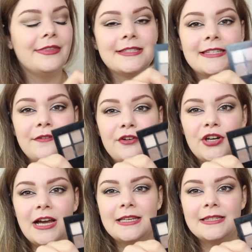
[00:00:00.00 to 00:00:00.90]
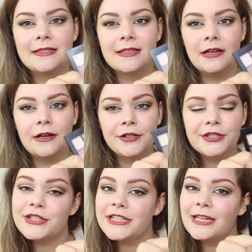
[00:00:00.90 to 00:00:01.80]
This is a very nice
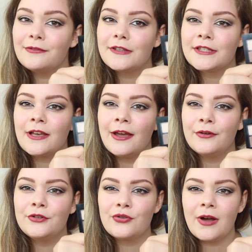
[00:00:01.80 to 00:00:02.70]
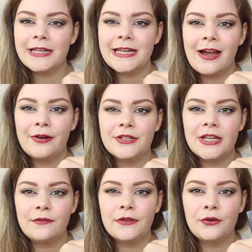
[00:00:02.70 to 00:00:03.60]
alternative, so try it
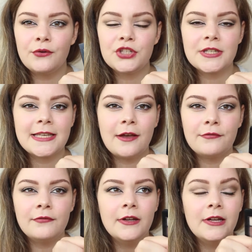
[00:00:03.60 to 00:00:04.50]
out if you just have